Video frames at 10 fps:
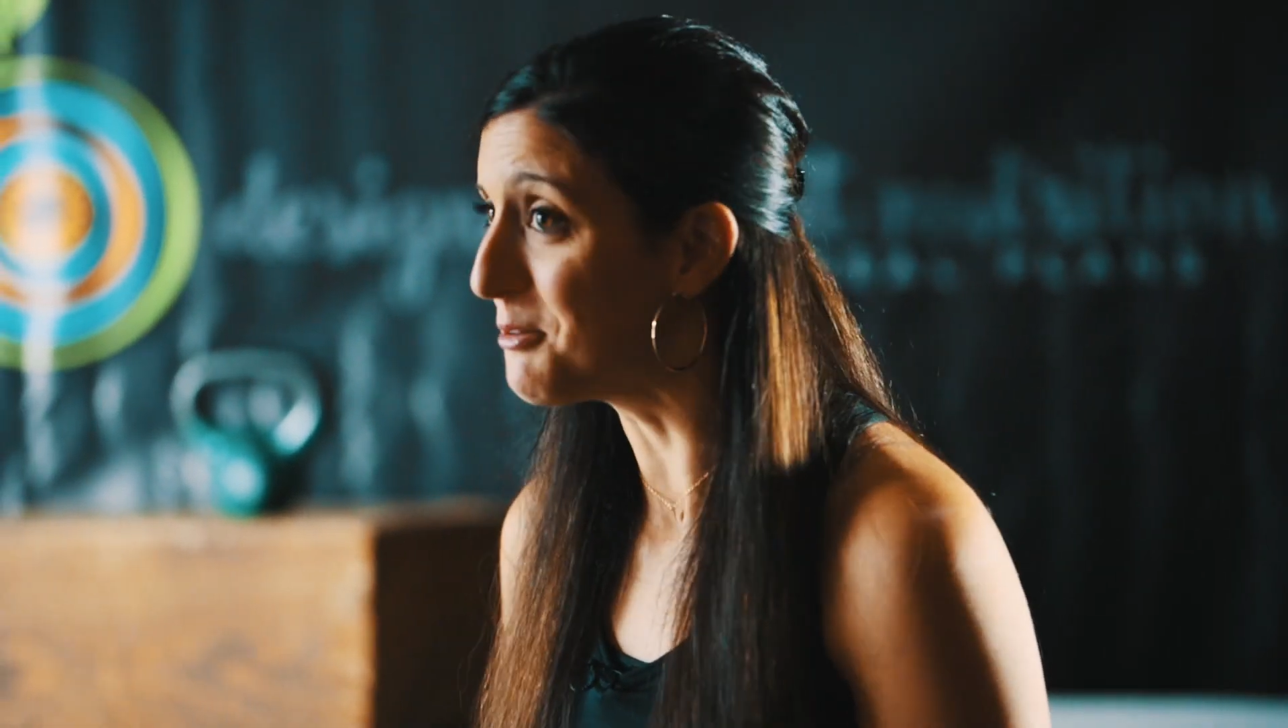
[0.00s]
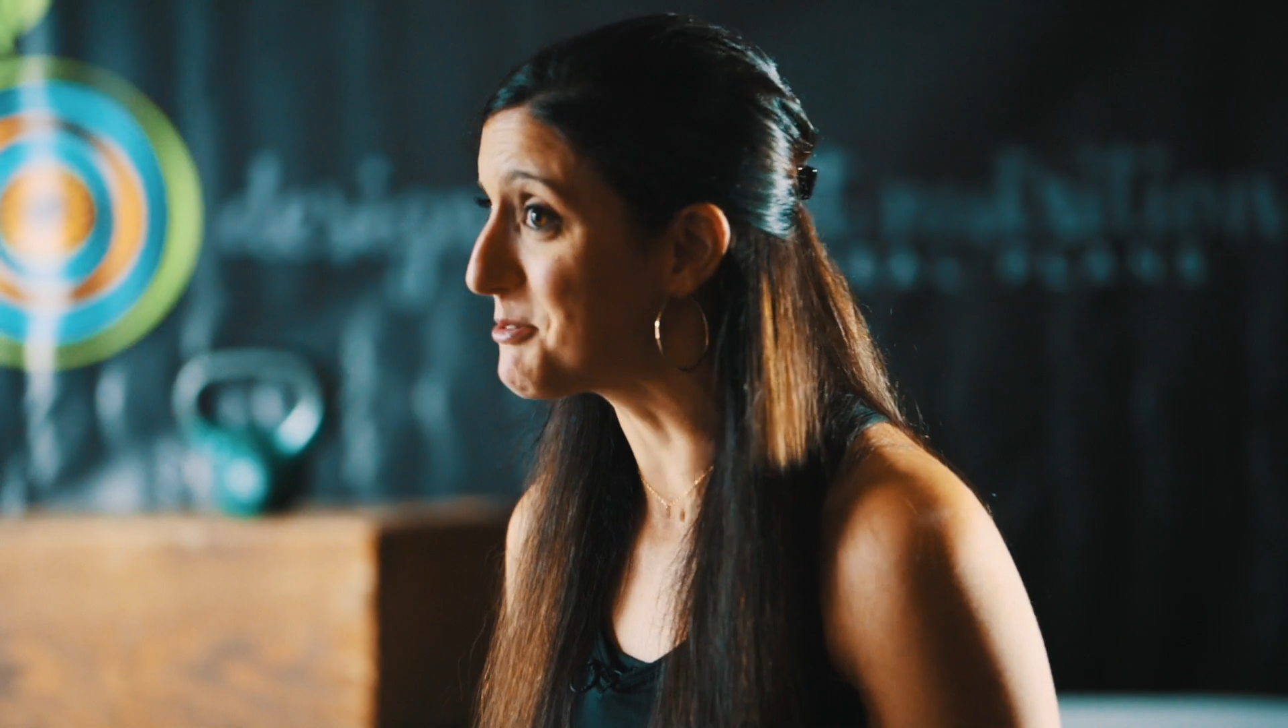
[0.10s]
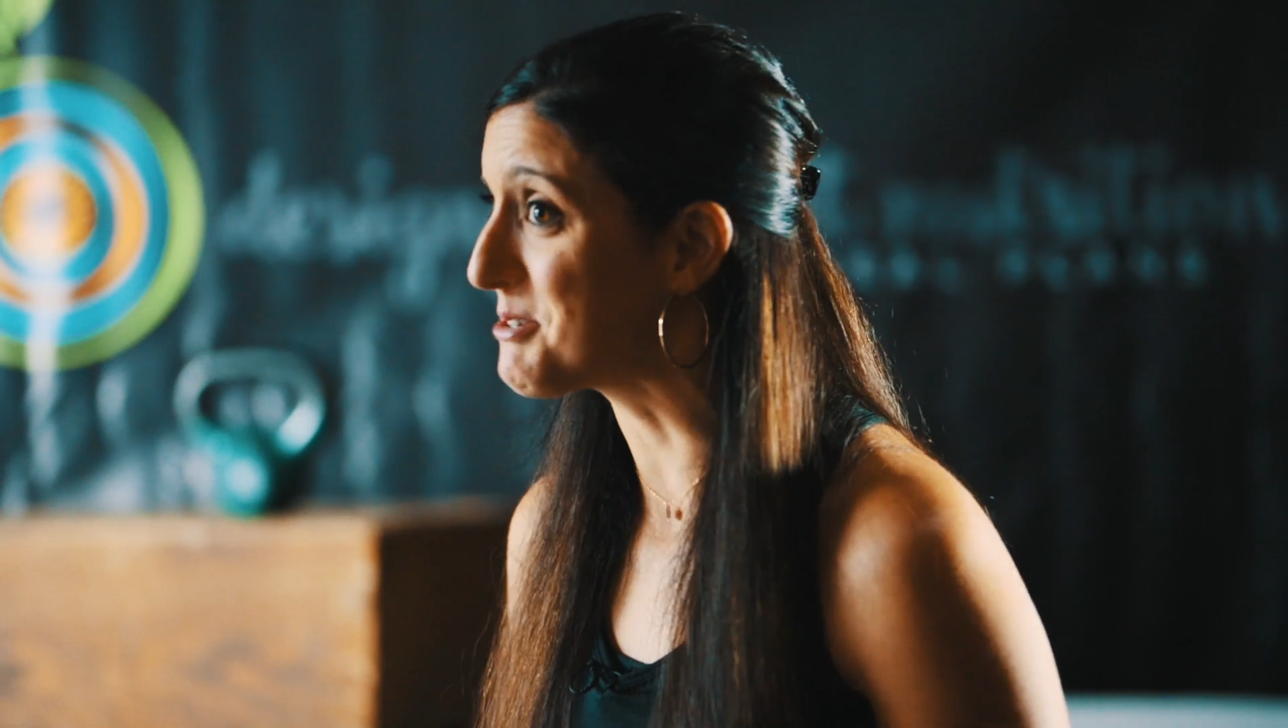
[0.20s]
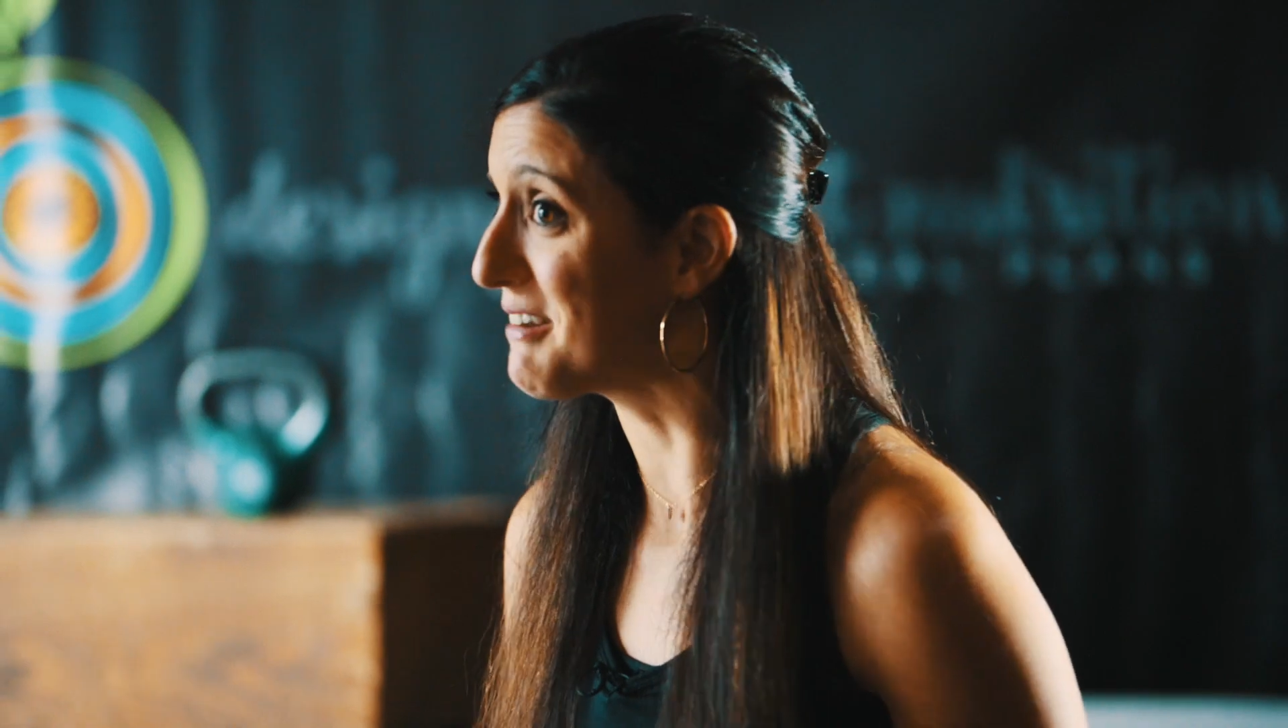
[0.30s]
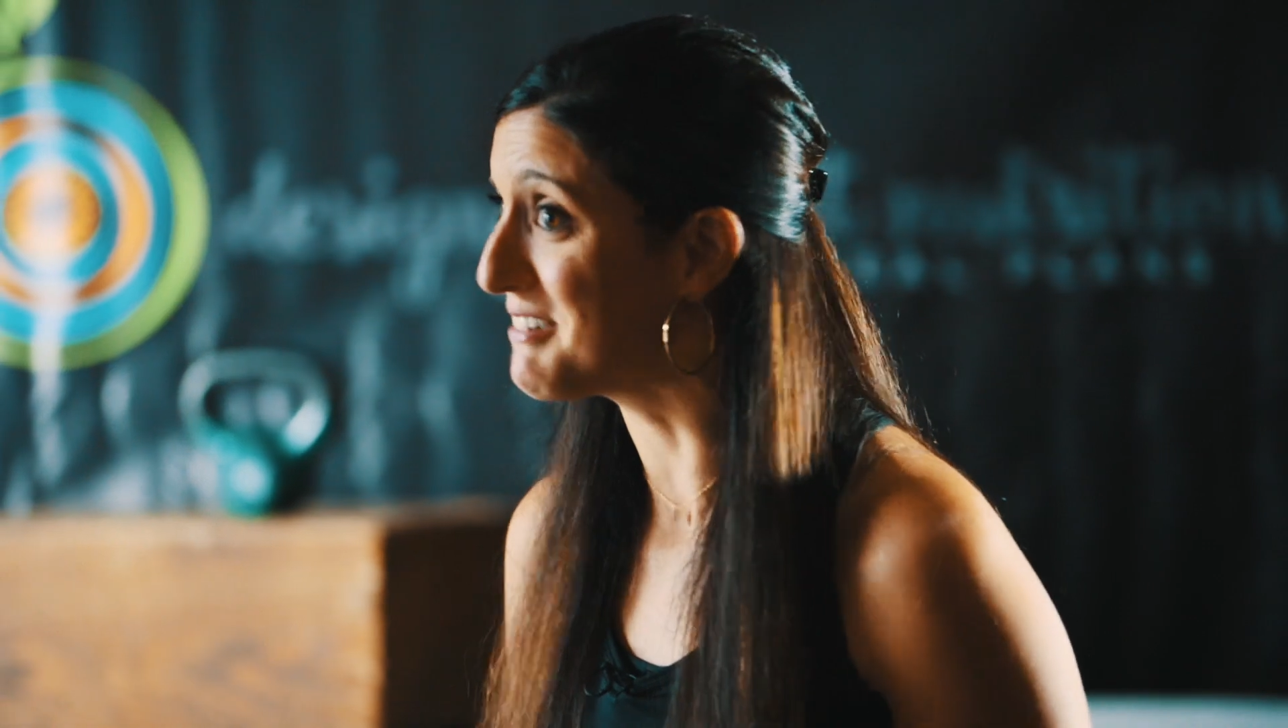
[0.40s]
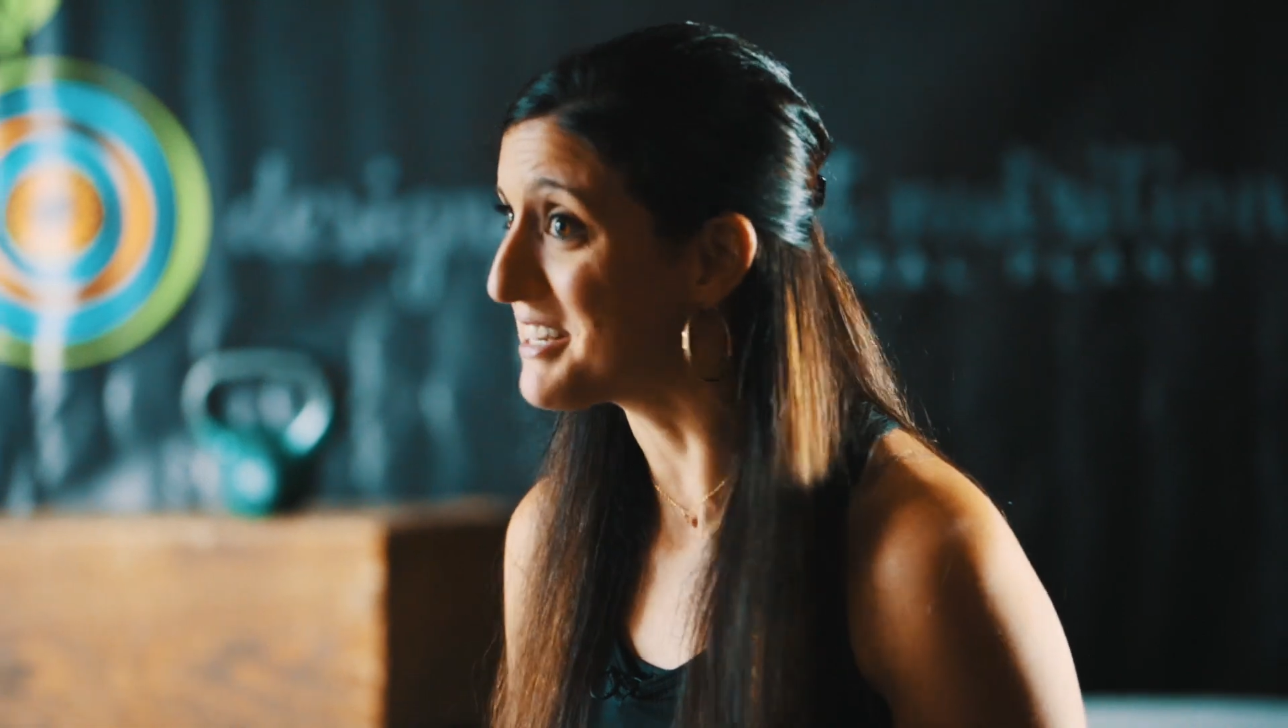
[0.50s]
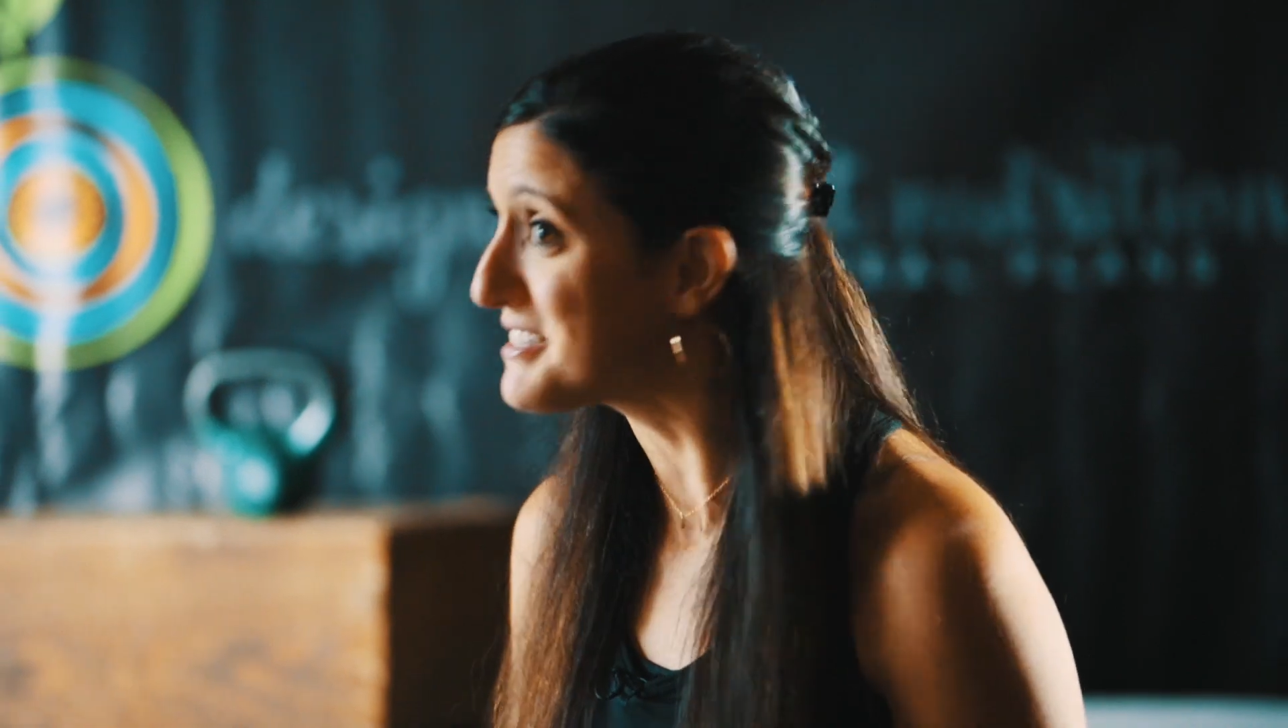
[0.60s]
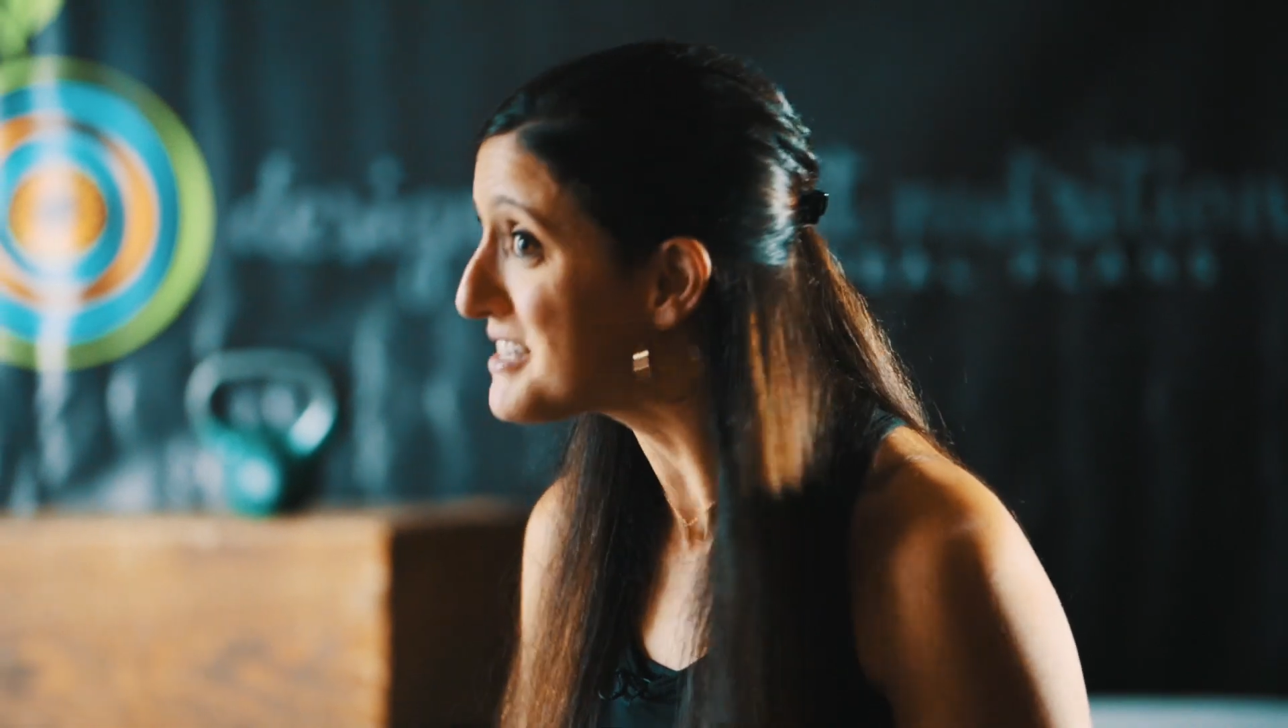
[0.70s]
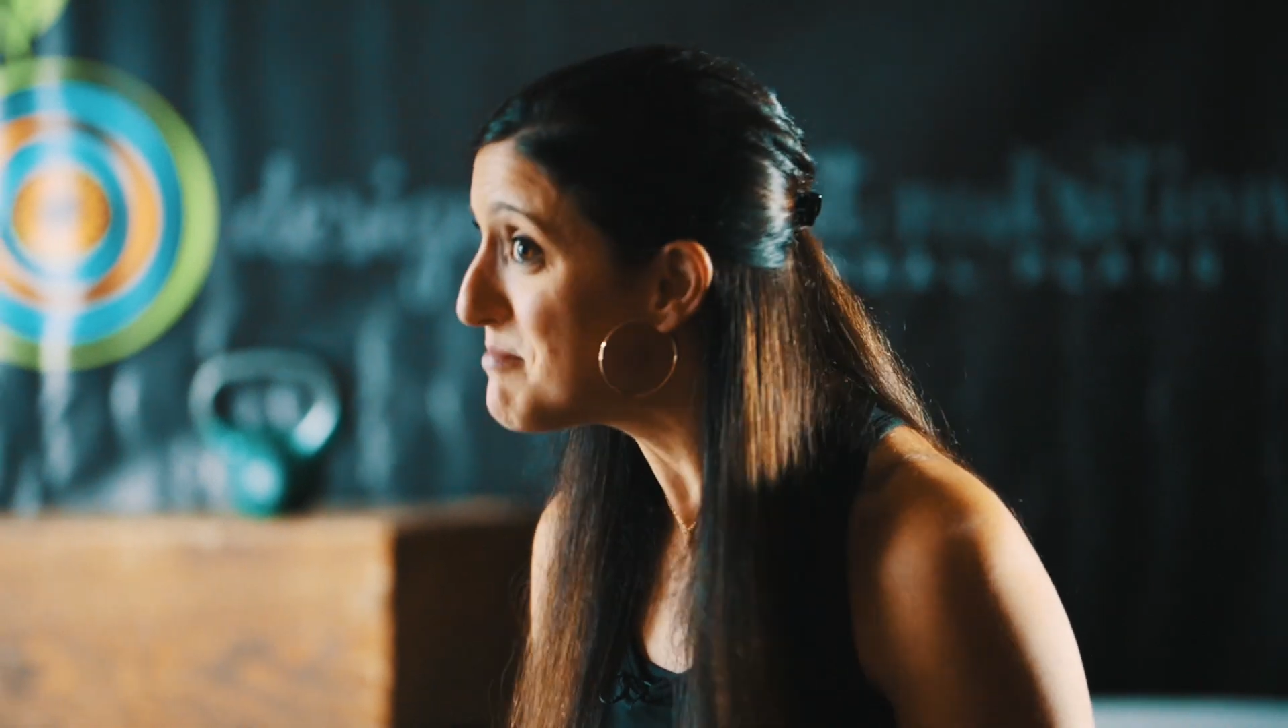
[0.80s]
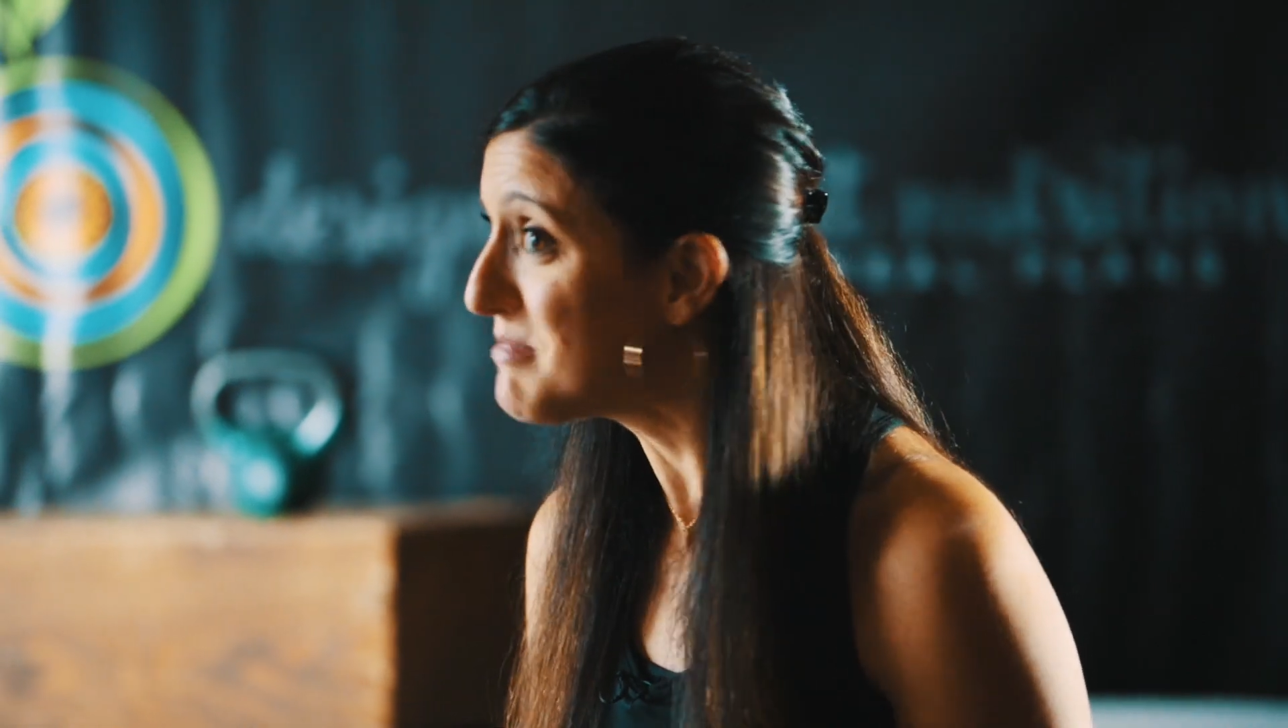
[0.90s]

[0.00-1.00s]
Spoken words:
there's not a lot of sleep